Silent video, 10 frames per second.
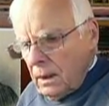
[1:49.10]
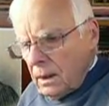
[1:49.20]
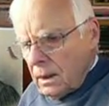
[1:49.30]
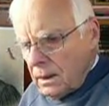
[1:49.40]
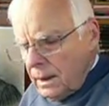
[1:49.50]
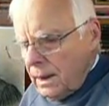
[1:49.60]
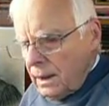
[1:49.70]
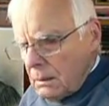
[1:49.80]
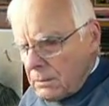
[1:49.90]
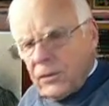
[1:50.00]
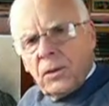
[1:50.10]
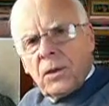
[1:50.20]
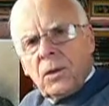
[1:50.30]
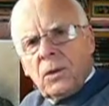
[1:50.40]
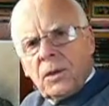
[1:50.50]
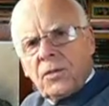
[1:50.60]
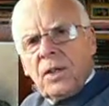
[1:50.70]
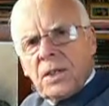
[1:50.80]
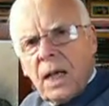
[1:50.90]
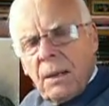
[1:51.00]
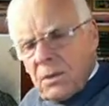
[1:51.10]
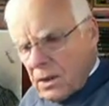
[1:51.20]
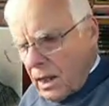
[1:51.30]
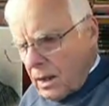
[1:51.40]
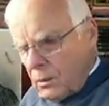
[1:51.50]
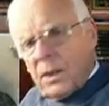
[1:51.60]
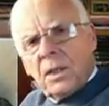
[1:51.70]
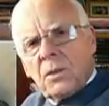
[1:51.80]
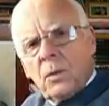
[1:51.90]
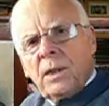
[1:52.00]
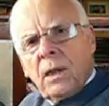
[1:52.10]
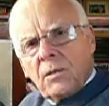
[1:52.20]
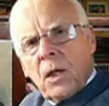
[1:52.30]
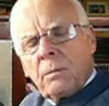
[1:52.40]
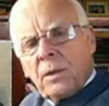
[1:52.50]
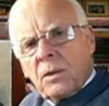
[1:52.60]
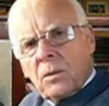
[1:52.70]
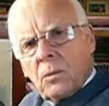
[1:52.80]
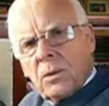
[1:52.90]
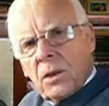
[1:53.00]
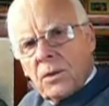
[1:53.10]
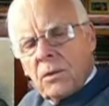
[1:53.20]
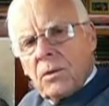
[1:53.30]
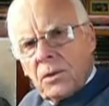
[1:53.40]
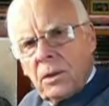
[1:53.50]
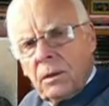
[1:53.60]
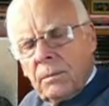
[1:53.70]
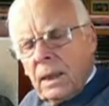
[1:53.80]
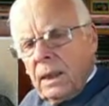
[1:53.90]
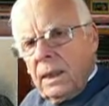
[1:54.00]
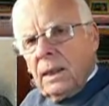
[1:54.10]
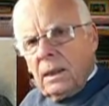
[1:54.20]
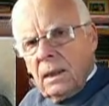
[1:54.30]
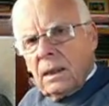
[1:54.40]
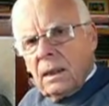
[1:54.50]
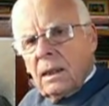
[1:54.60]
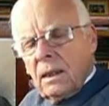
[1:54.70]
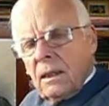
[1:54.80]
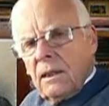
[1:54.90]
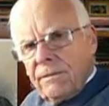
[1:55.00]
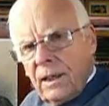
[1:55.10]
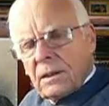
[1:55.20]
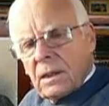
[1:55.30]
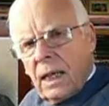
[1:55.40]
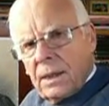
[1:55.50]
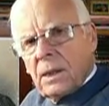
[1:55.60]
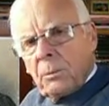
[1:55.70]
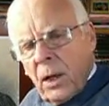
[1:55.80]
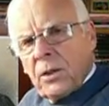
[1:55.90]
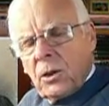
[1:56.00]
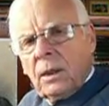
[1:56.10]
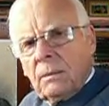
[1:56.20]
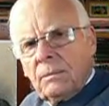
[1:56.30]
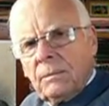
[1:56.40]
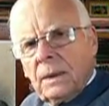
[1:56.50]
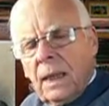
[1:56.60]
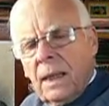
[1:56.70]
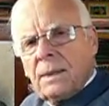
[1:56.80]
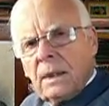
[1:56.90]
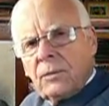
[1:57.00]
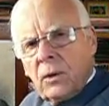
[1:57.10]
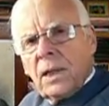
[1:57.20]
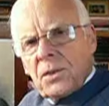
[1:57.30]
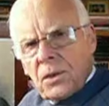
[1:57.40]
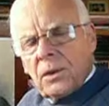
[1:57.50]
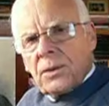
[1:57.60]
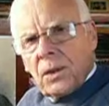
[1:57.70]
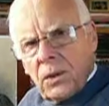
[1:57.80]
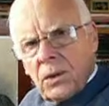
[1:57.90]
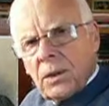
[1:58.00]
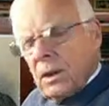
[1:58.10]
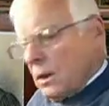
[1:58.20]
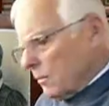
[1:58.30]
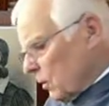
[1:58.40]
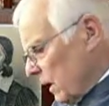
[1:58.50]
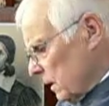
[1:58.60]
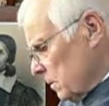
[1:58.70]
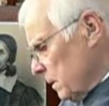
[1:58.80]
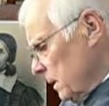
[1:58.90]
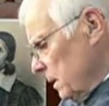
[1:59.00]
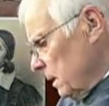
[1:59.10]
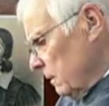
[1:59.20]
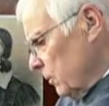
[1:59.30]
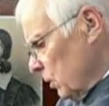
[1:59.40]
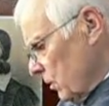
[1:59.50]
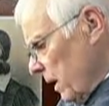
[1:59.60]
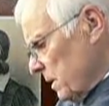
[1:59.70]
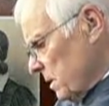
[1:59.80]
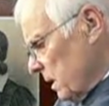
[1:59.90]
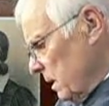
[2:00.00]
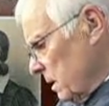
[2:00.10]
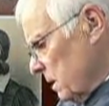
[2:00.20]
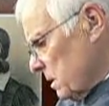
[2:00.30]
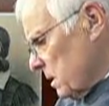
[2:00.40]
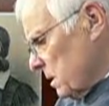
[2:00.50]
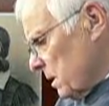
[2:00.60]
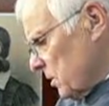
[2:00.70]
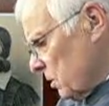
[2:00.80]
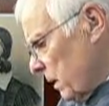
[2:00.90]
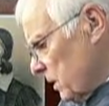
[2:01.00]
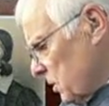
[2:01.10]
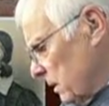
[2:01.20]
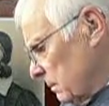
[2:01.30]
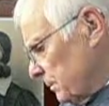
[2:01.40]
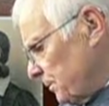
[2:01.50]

uh, kneeling before the Lord three times a day with his windows open toward Jerusalem. He clearly felt under pressure and therefore he sought the Lord for help and for grace in his situation.